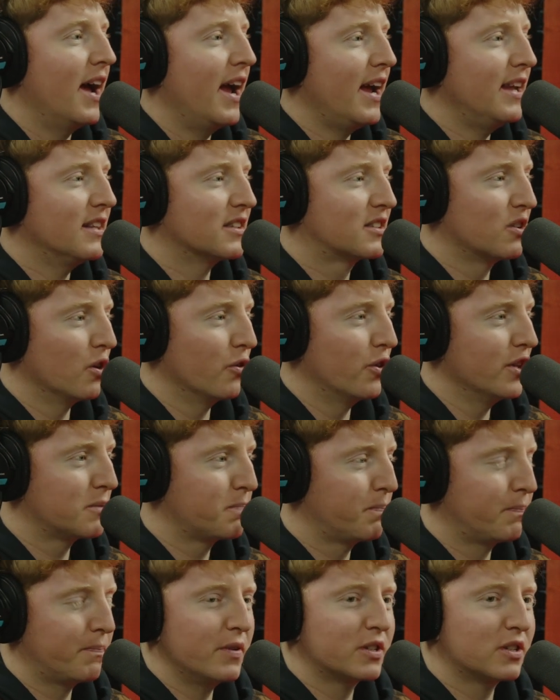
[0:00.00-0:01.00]
And so
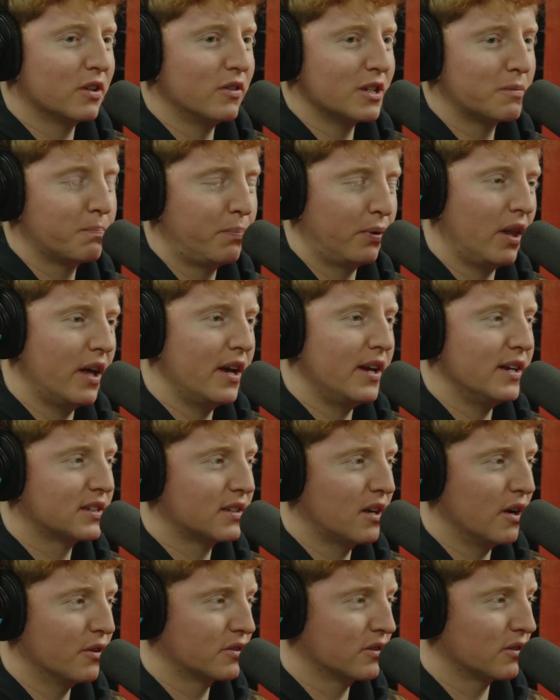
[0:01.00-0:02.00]
this place,
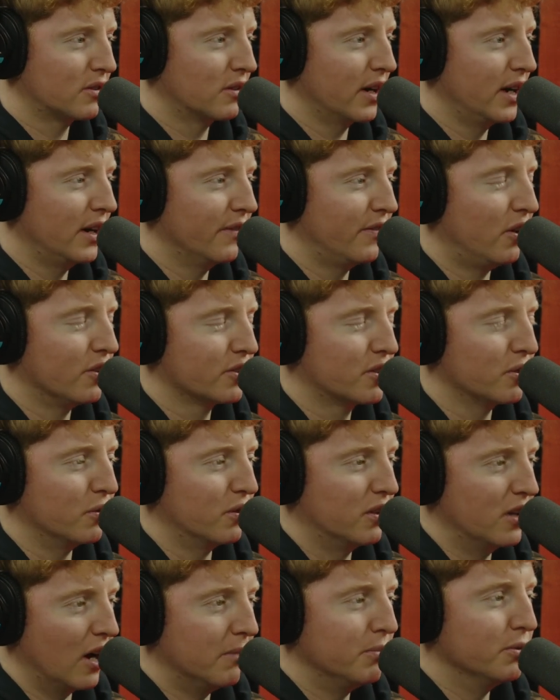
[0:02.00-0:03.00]
Coastal Creative, also
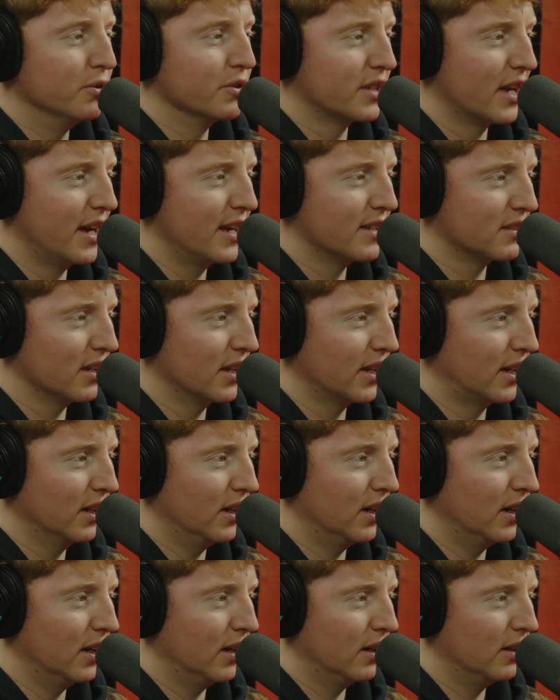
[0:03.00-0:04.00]
doubles as like
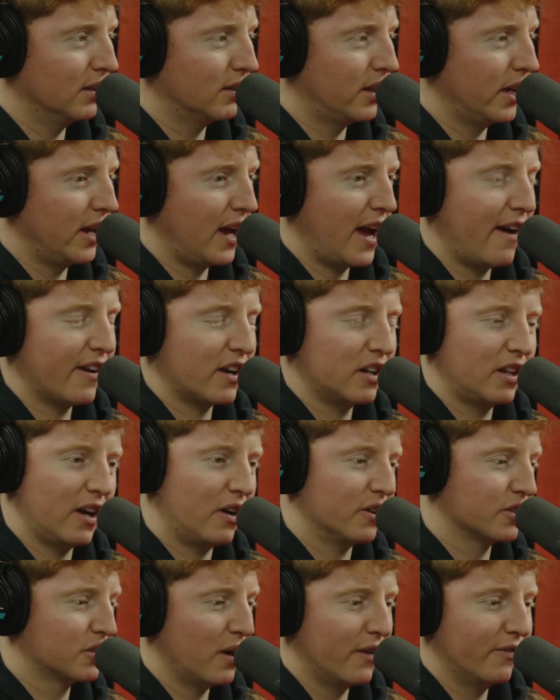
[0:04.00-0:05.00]
they
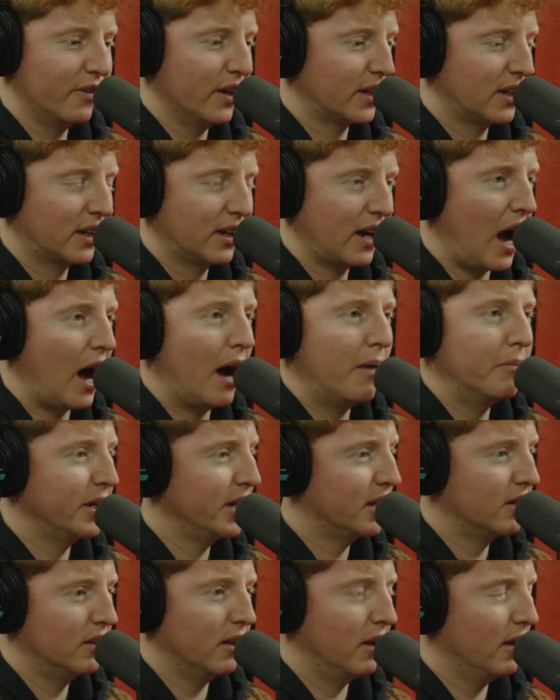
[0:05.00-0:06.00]
also have like comedy
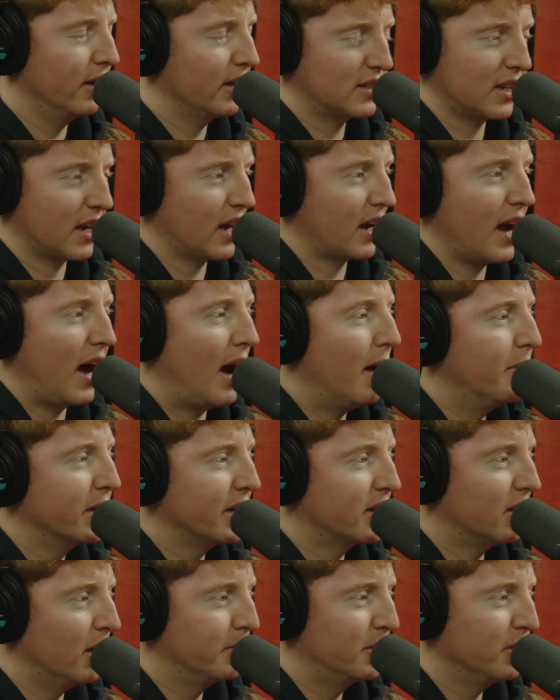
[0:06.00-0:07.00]
club. It's like a comedy
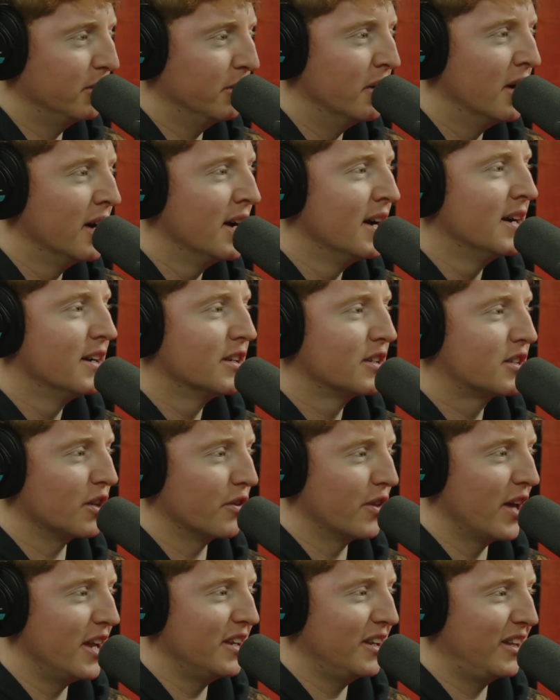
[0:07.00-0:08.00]
club too. So
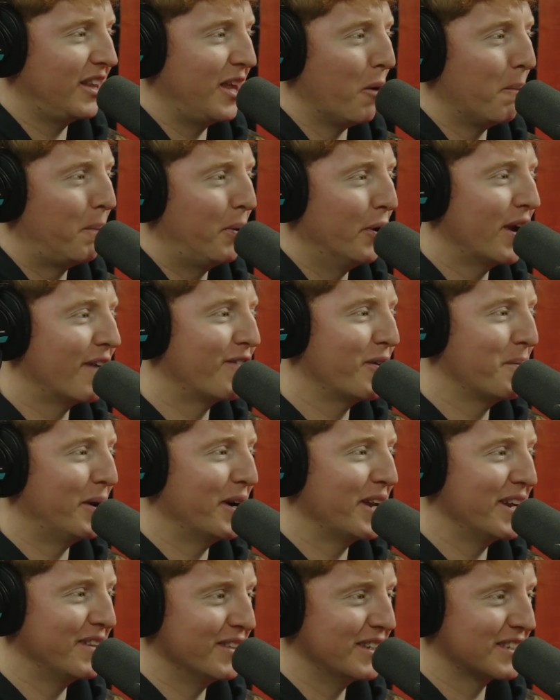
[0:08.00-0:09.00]
then they'll put
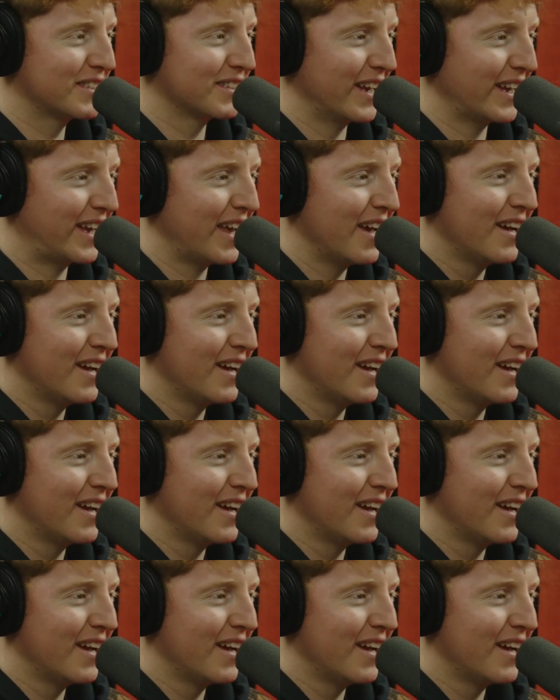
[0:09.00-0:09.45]
everybody in this like